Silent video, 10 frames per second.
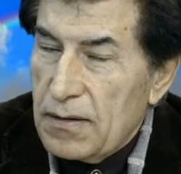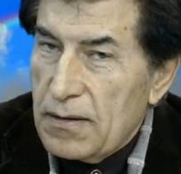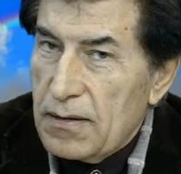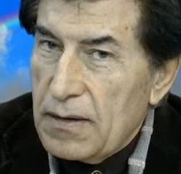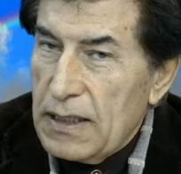
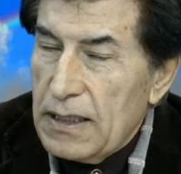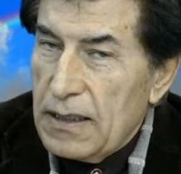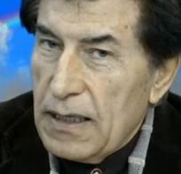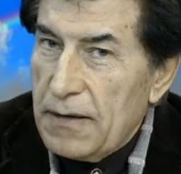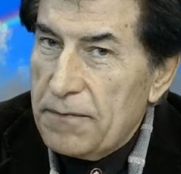then
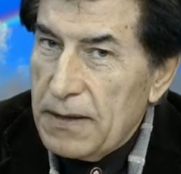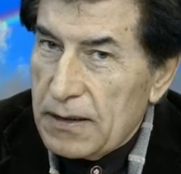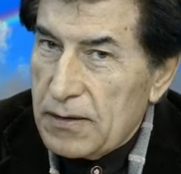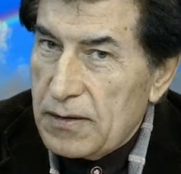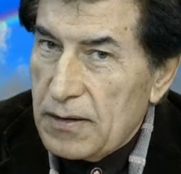
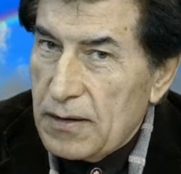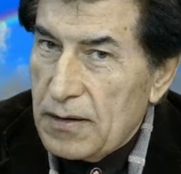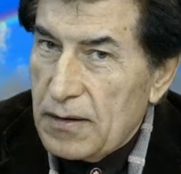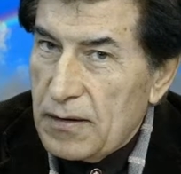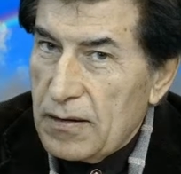affects
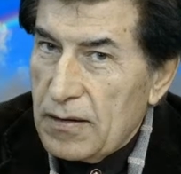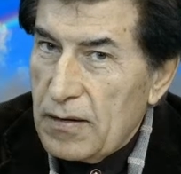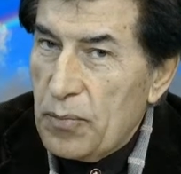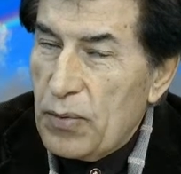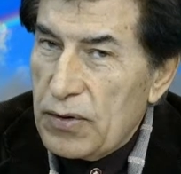the
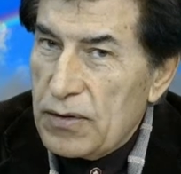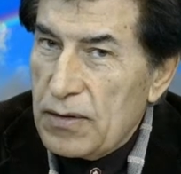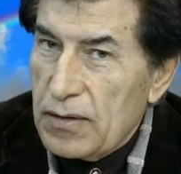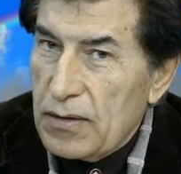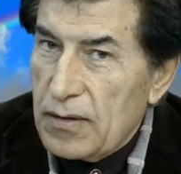
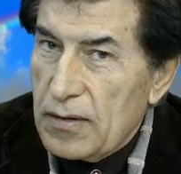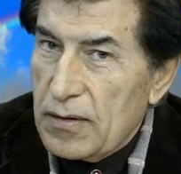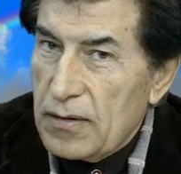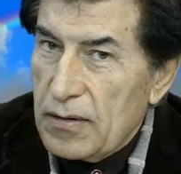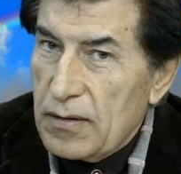person
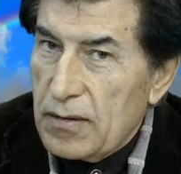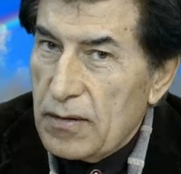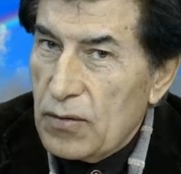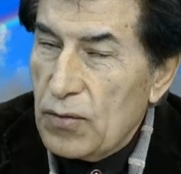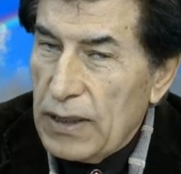
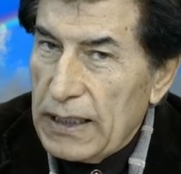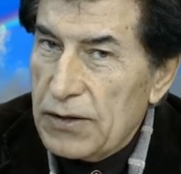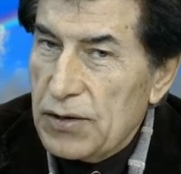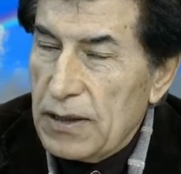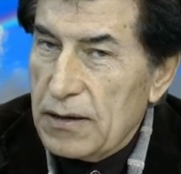who
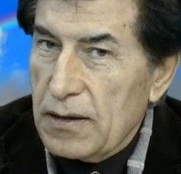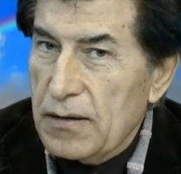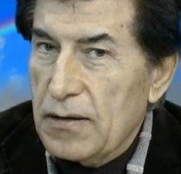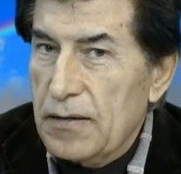initiated